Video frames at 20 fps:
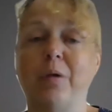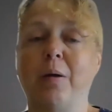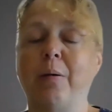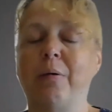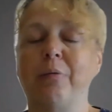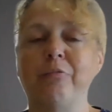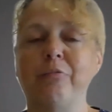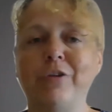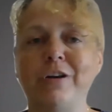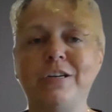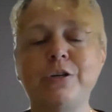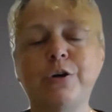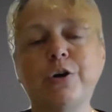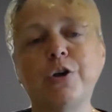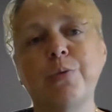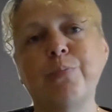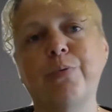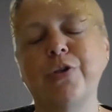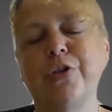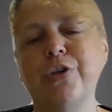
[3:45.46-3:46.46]

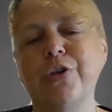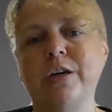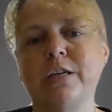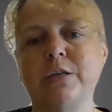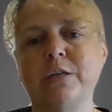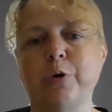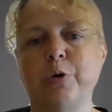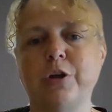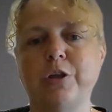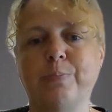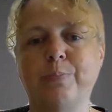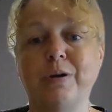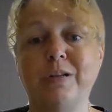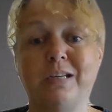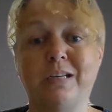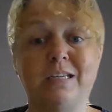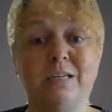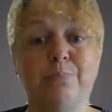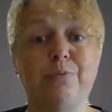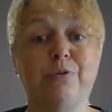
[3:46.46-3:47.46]
research projects where the
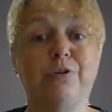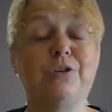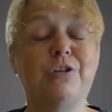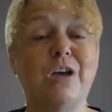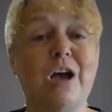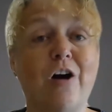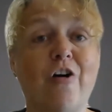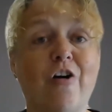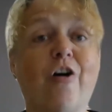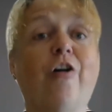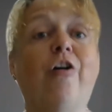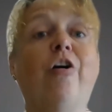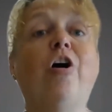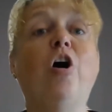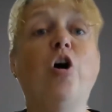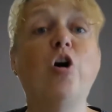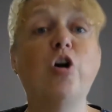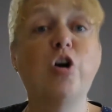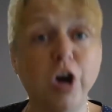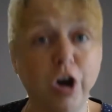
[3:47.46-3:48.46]
participants are
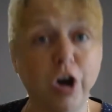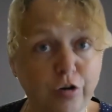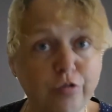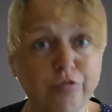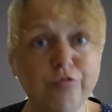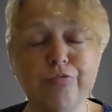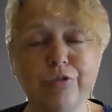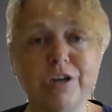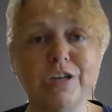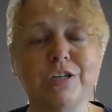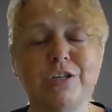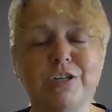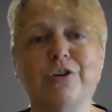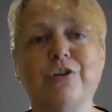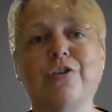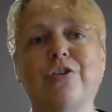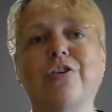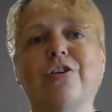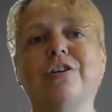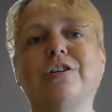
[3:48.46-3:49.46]

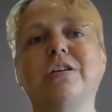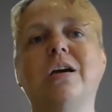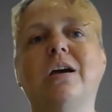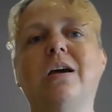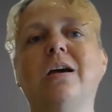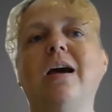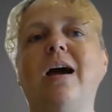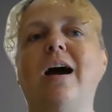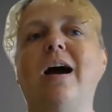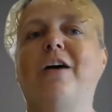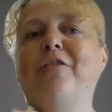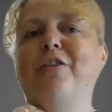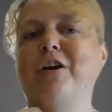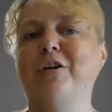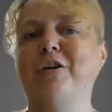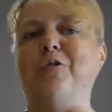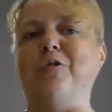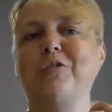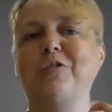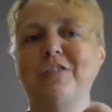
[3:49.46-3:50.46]
co-researchers, and they're
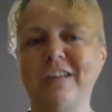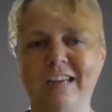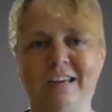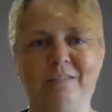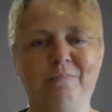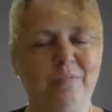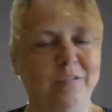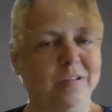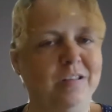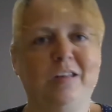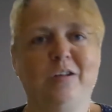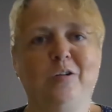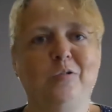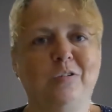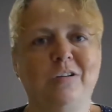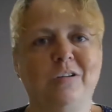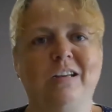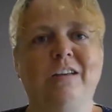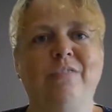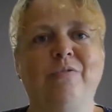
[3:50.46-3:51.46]
not
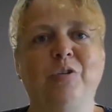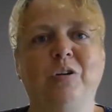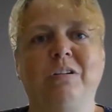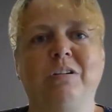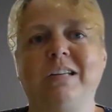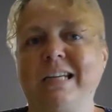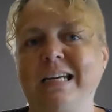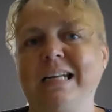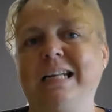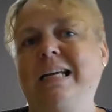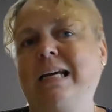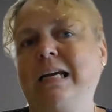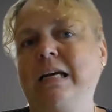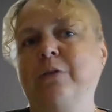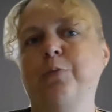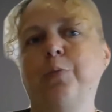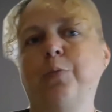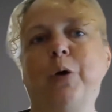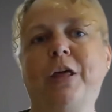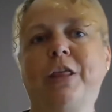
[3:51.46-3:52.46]
even
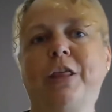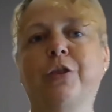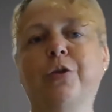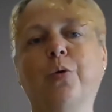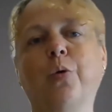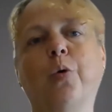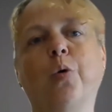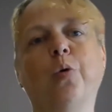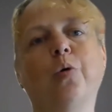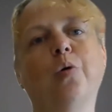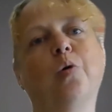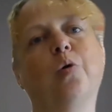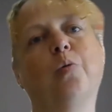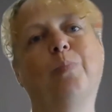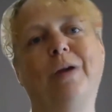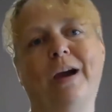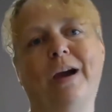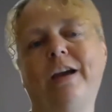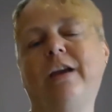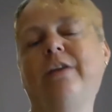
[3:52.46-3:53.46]
dealing with or
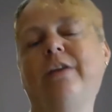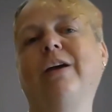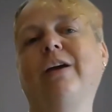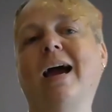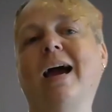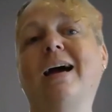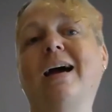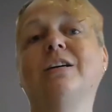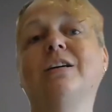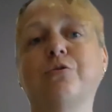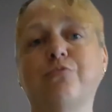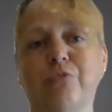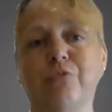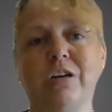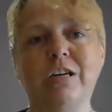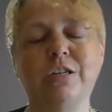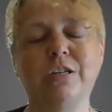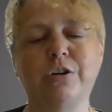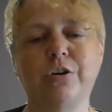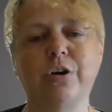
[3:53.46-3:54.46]
behaving as
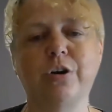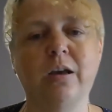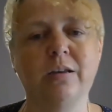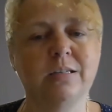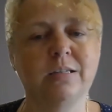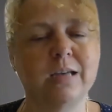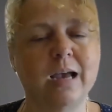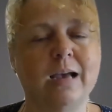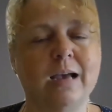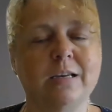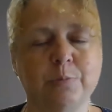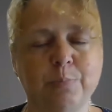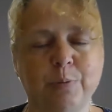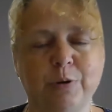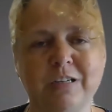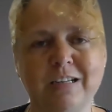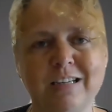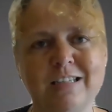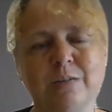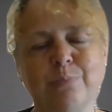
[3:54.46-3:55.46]

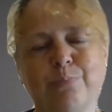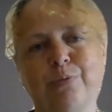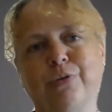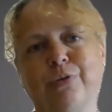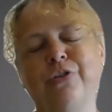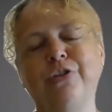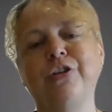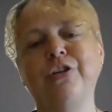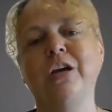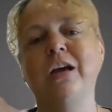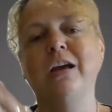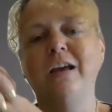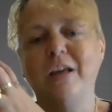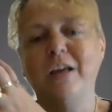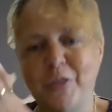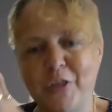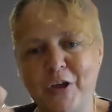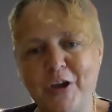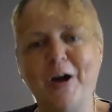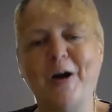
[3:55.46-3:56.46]
participants.
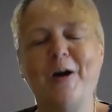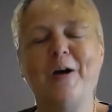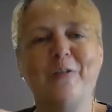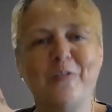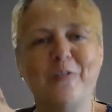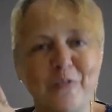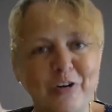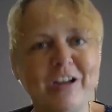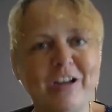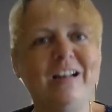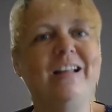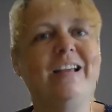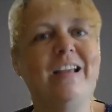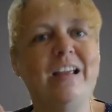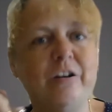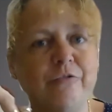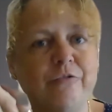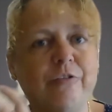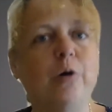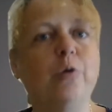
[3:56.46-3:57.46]
They are really
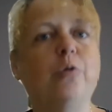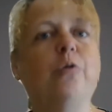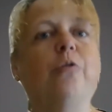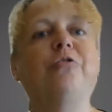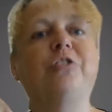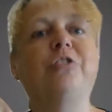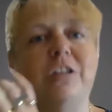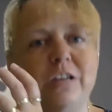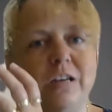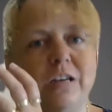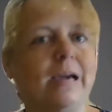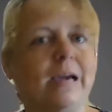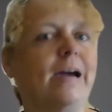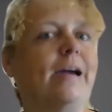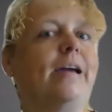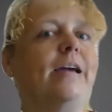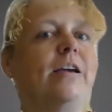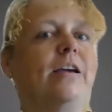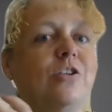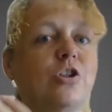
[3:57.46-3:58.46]
involved and
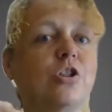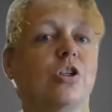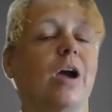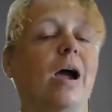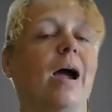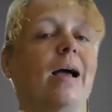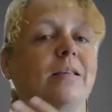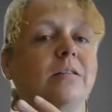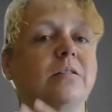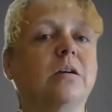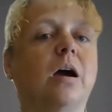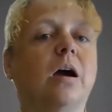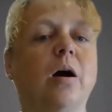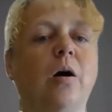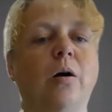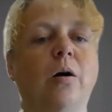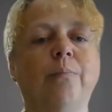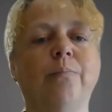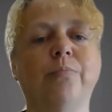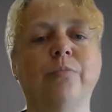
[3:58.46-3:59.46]
engaged at
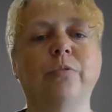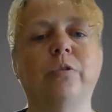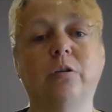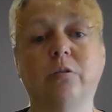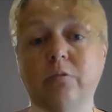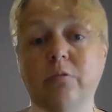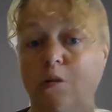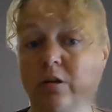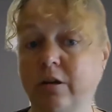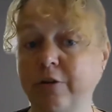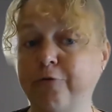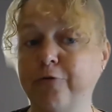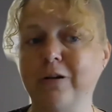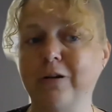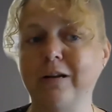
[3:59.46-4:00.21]
the different